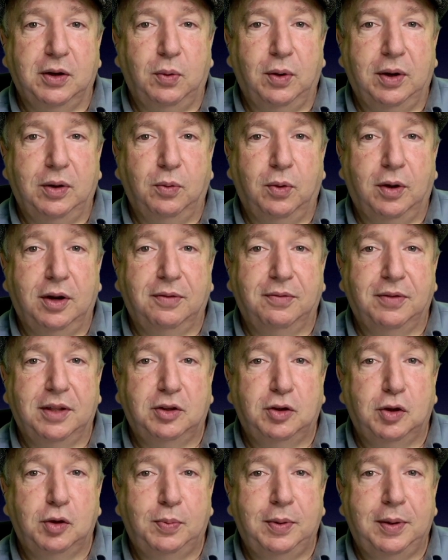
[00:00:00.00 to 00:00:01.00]
when one of the
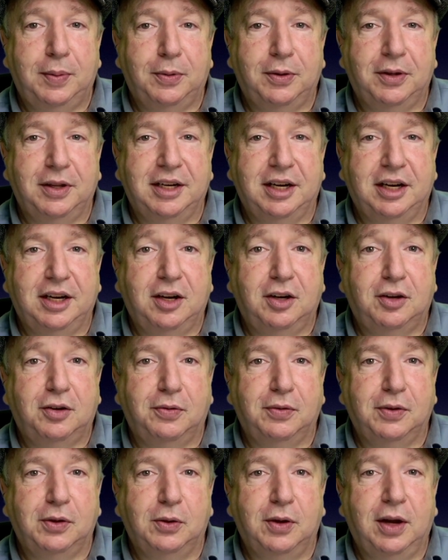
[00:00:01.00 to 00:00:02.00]
two people in an
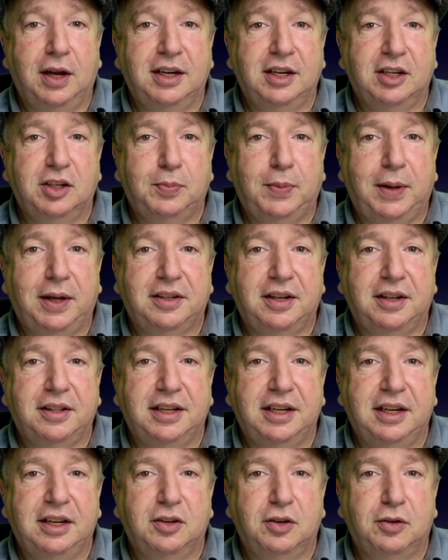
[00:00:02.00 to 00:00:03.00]
interview
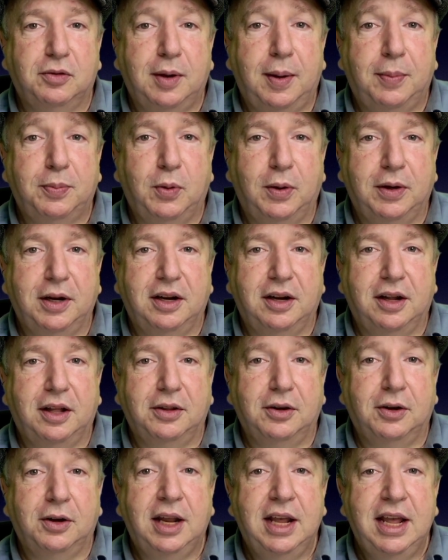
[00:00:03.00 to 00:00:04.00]
unexpectedly interrupt one
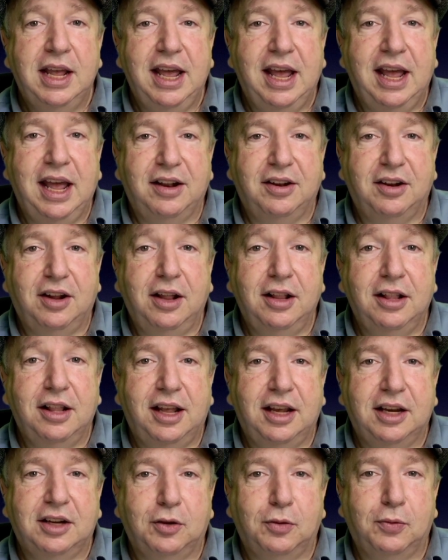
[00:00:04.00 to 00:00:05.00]
another, and
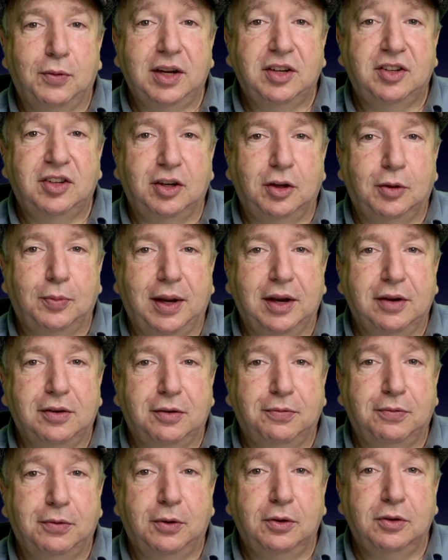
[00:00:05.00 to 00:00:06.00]
unlike directional
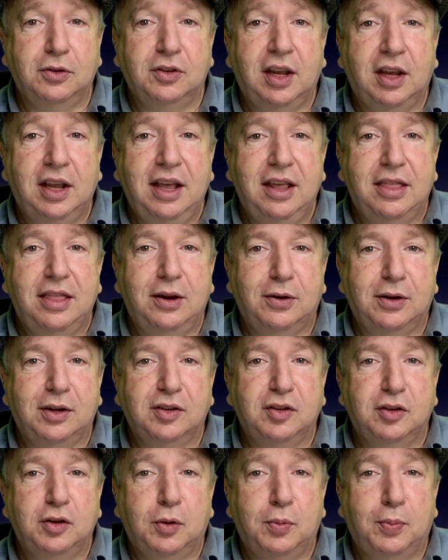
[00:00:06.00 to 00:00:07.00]
microphones, there is
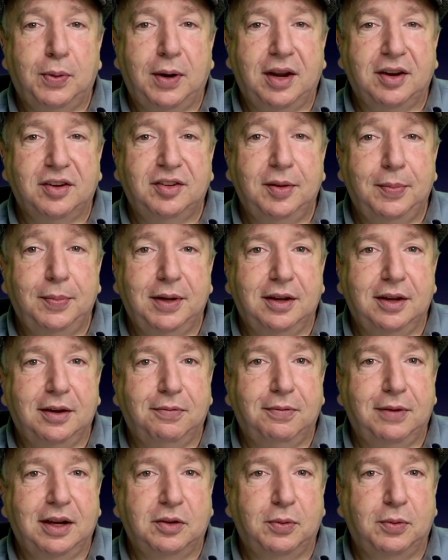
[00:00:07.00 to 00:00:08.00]
no proximity
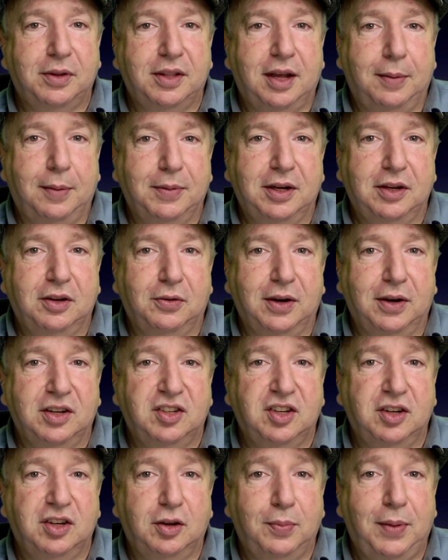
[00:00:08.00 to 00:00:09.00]
effect with
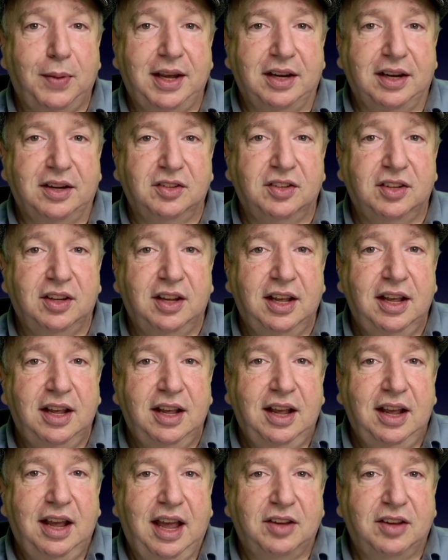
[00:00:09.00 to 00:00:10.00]
omnidirectional mics.
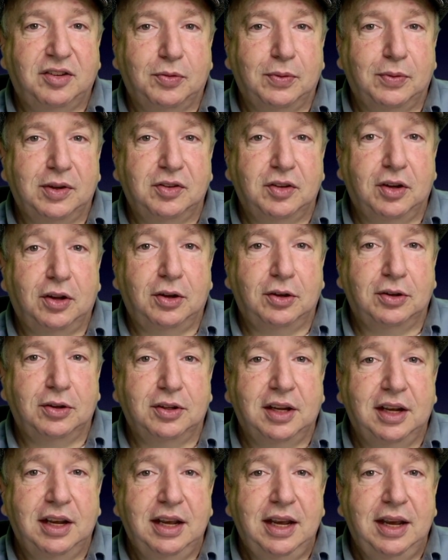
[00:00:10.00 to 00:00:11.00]
As a
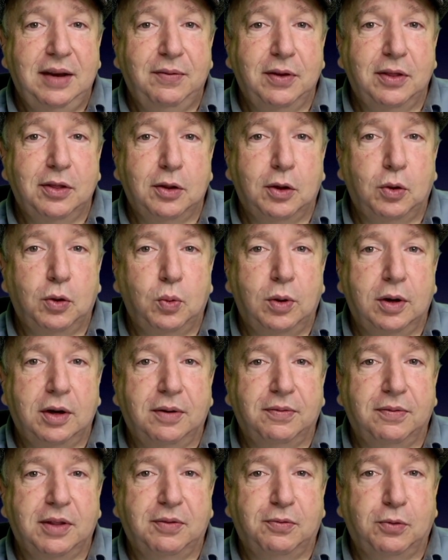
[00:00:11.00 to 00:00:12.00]
result, even though one
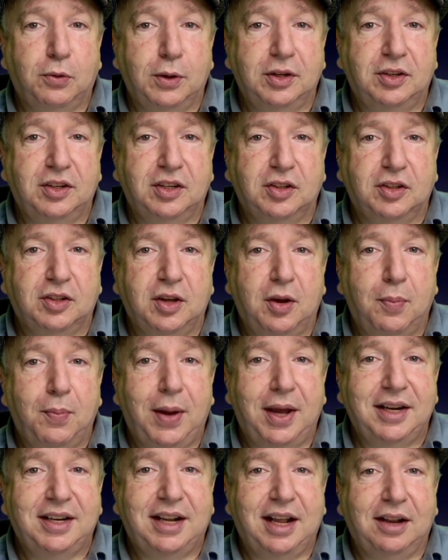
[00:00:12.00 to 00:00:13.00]
of the voices
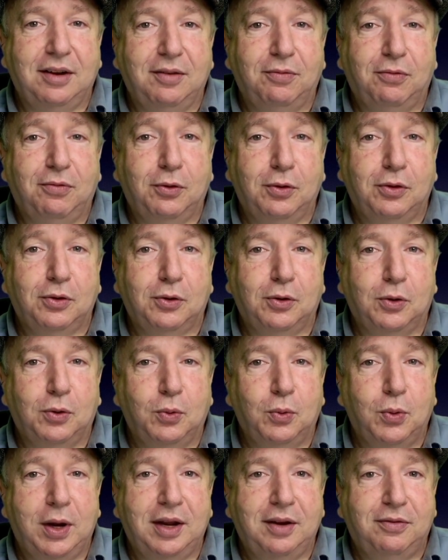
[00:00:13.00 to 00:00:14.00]
might get further
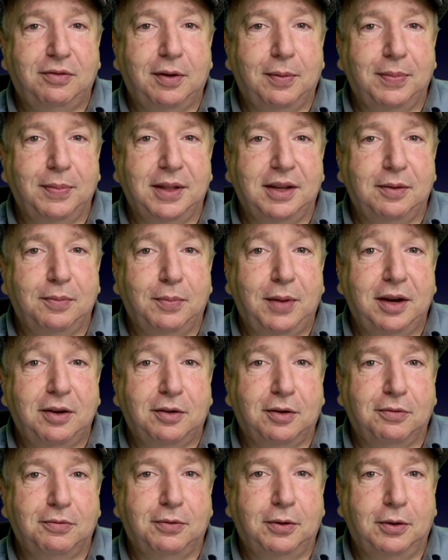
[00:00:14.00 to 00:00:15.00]
away from the
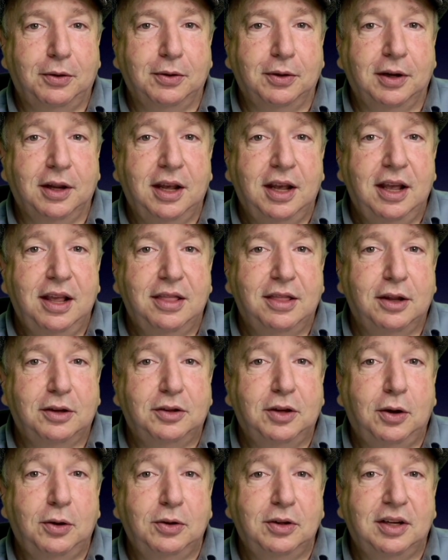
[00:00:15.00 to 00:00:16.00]
microphone, the
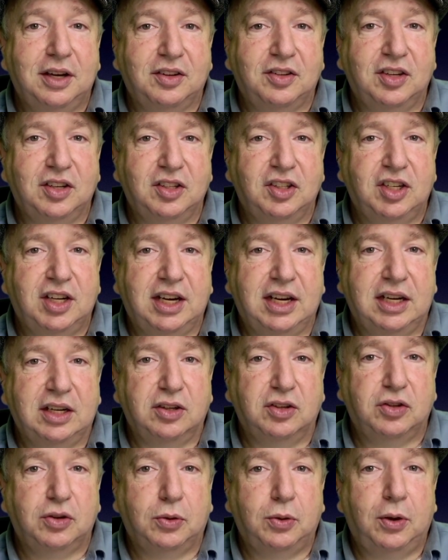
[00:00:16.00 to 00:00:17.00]
tone doesn't
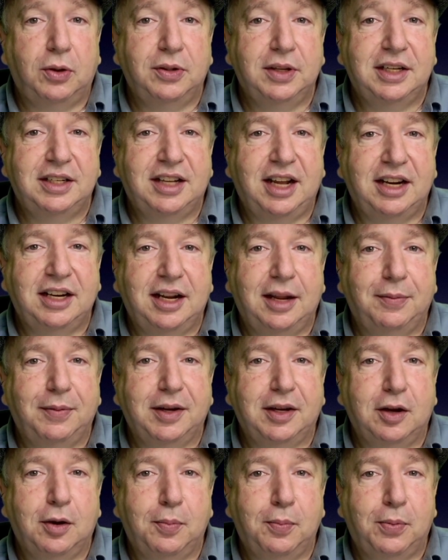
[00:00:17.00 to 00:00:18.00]
change, so only
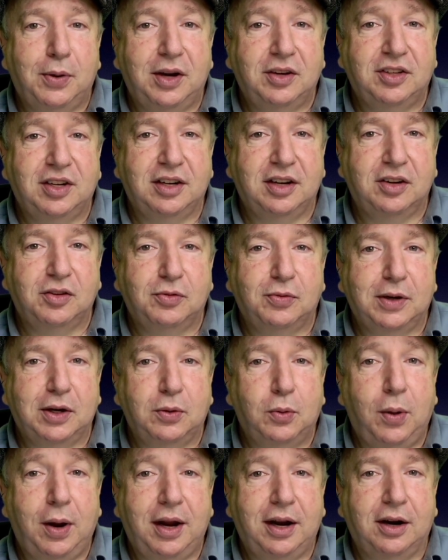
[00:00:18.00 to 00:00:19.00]
dynamic compression is
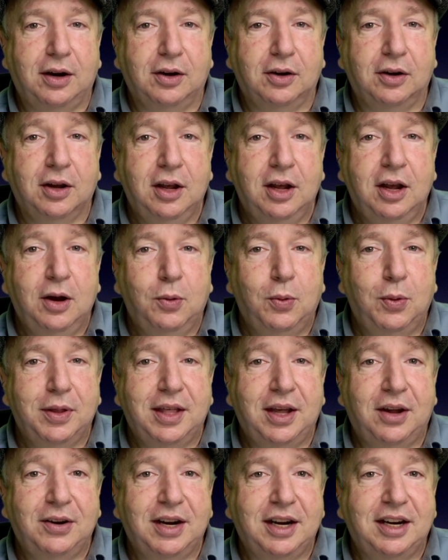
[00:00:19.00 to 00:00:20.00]
required,
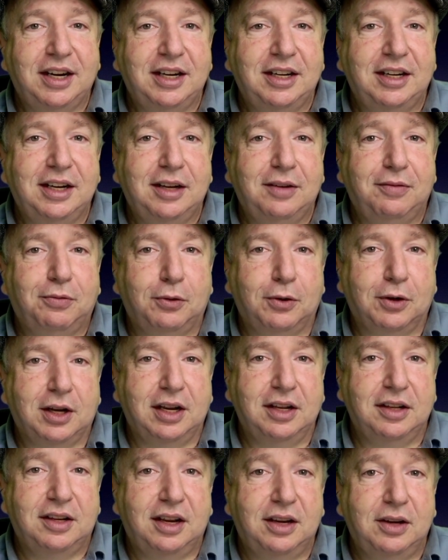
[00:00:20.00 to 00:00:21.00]
without any need for
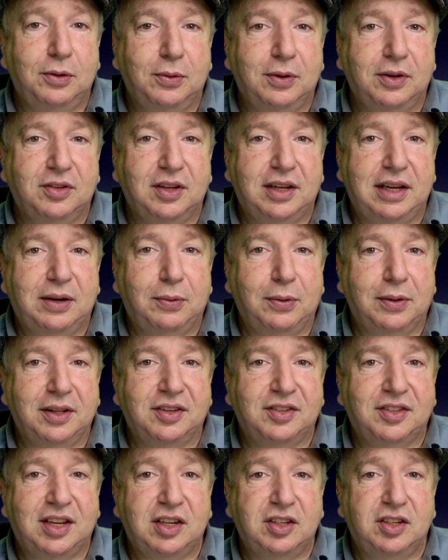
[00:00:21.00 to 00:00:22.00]
continuous
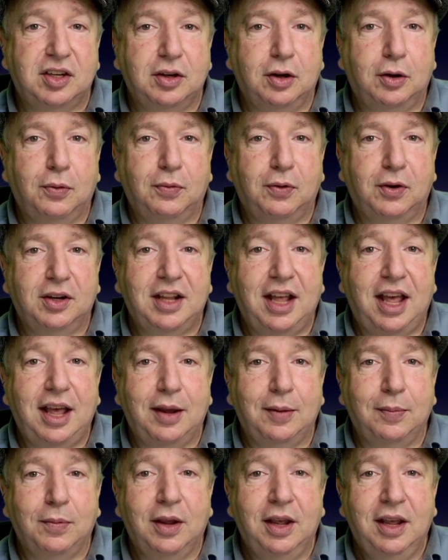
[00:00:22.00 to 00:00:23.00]
equalization over
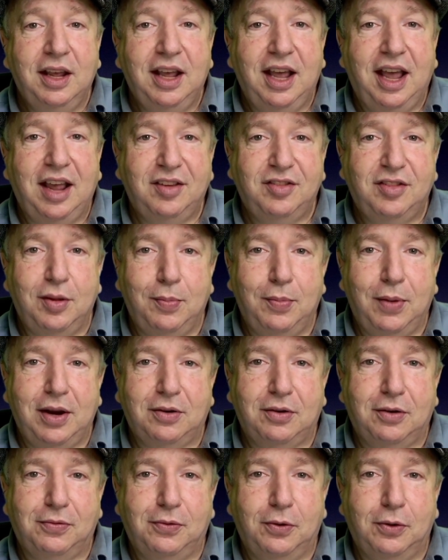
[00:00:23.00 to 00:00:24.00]
time as the
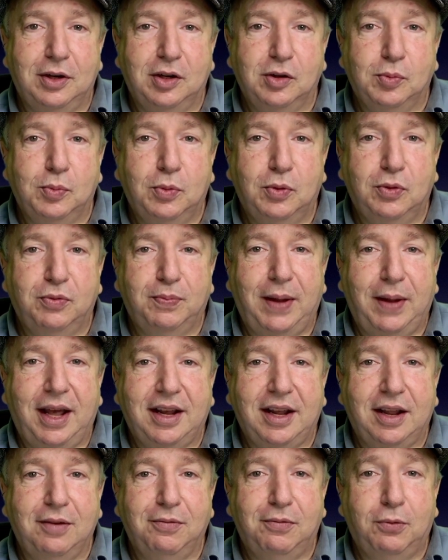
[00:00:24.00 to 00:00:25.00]
microphone is moved
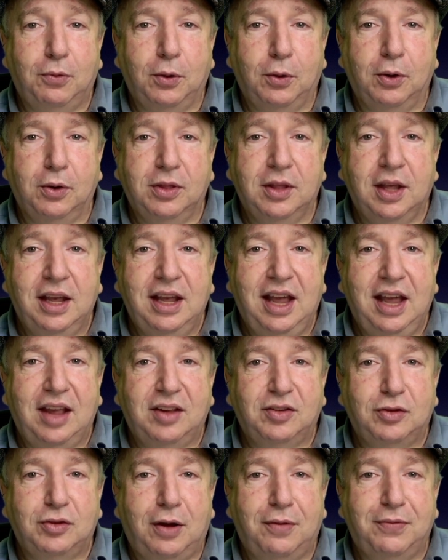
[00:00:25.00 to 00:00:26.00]
back and forth,
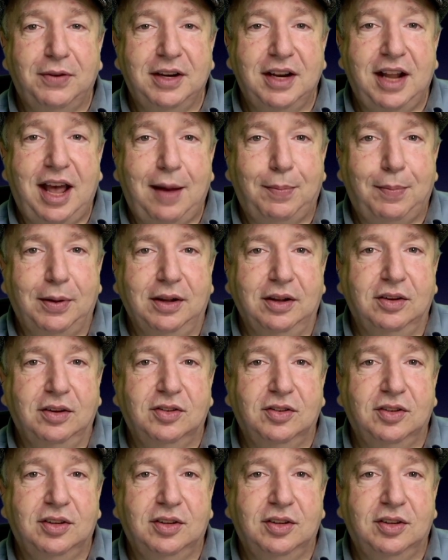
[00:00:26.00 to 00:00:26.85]
as often happens.